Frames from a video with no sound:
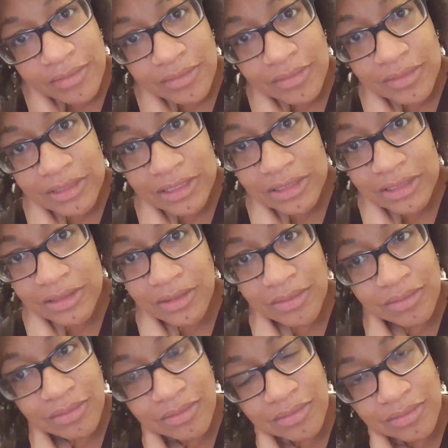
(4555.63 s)
This
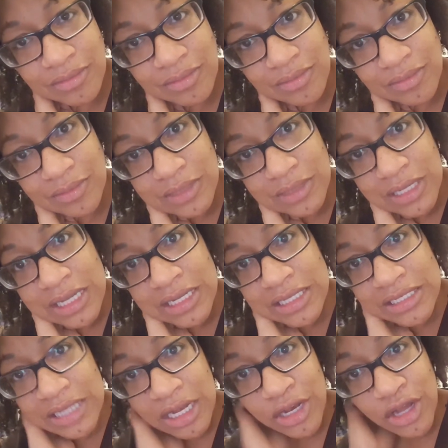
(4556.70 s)

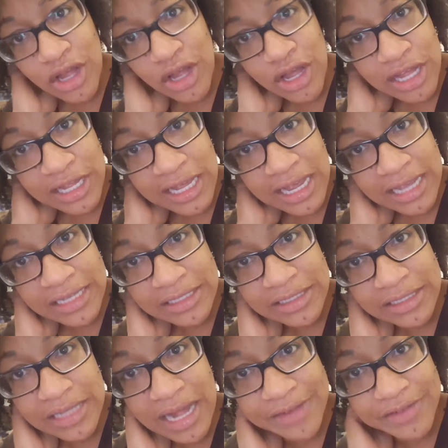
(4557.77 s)
is a long ass
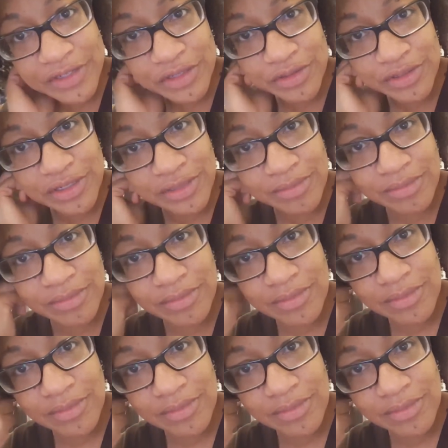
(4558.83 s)
live stream.